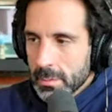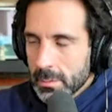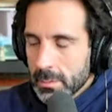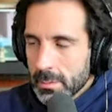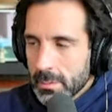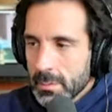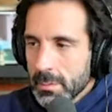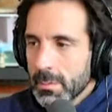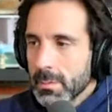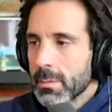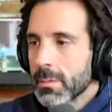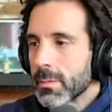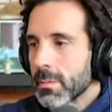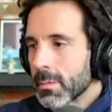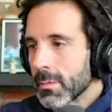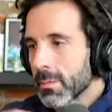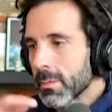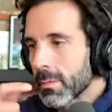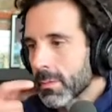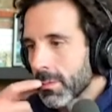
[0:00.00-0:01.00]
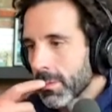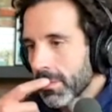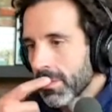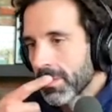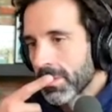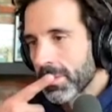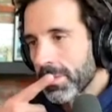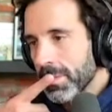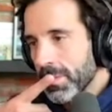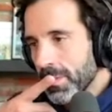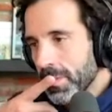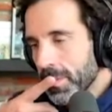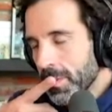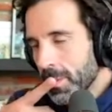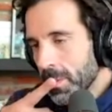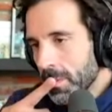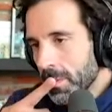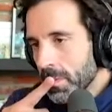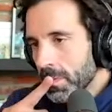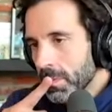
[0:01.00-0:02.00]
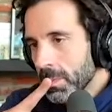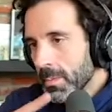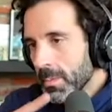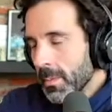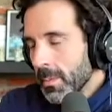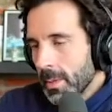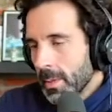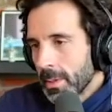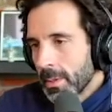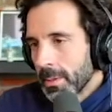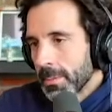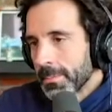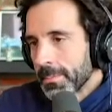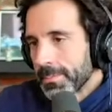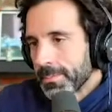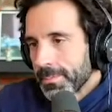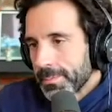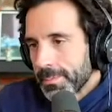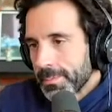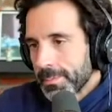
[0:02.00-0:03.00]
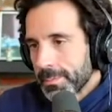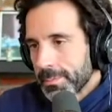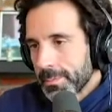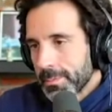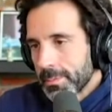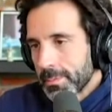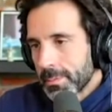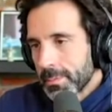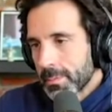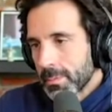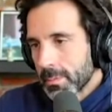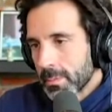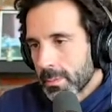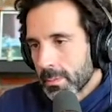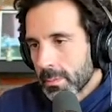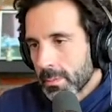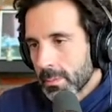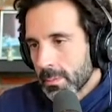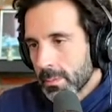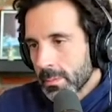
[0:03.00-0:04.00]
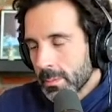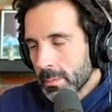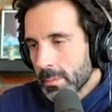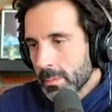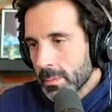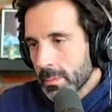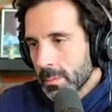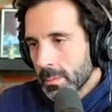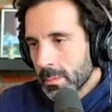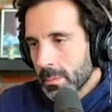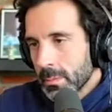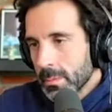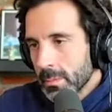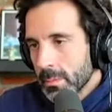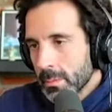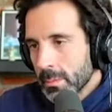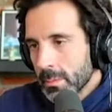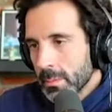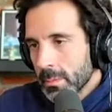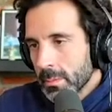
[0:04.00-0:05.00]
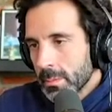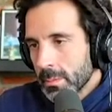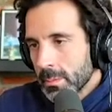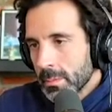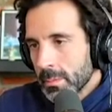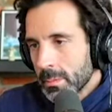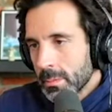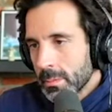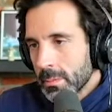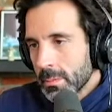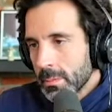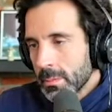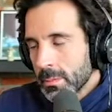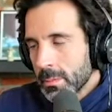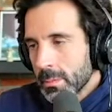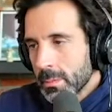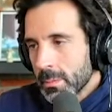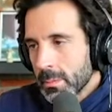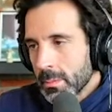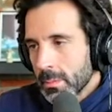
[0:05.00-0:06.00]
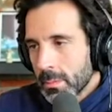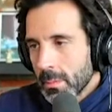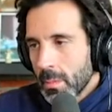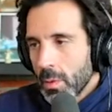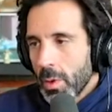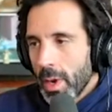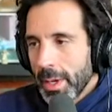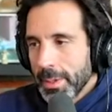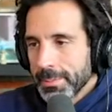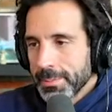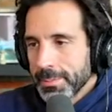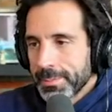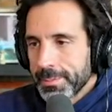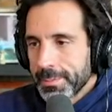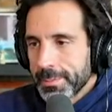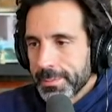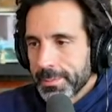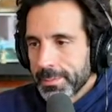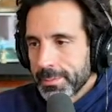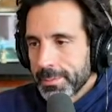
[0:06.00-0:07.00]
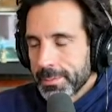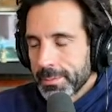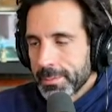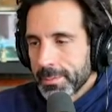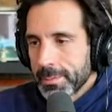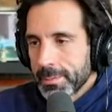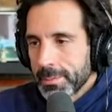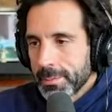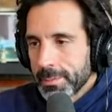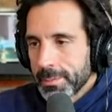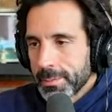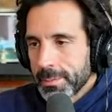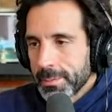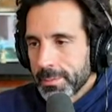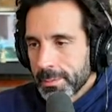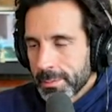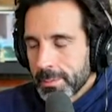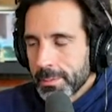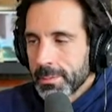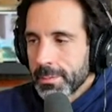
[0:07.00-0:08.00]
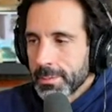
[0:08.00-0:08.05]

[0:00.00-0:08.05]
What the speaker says: This person isn't speaking.